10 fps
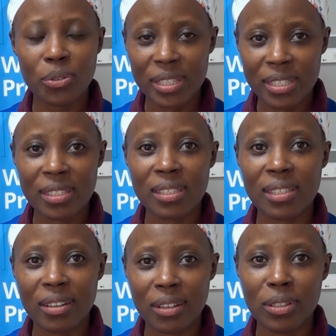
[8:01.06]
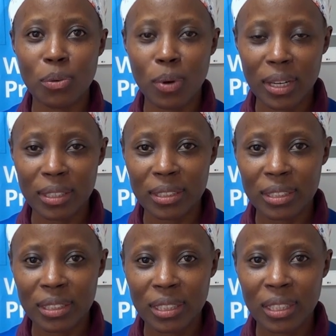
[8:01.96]
crises around the world.
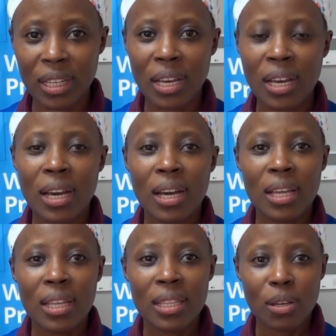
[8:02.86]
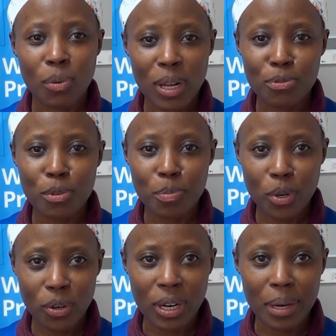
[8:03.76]
The World Food
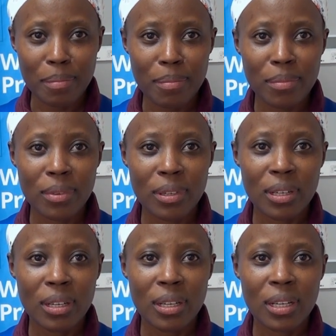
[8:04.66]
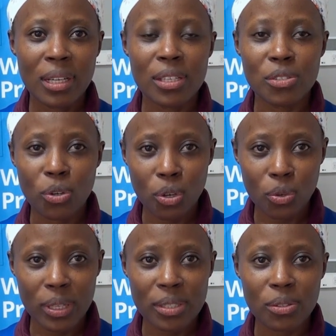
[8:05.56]
Programme is
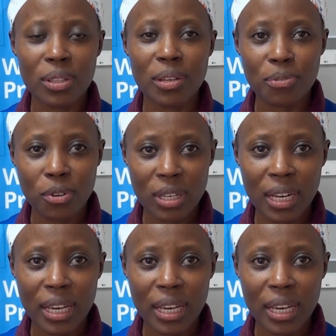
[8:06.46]
always on the front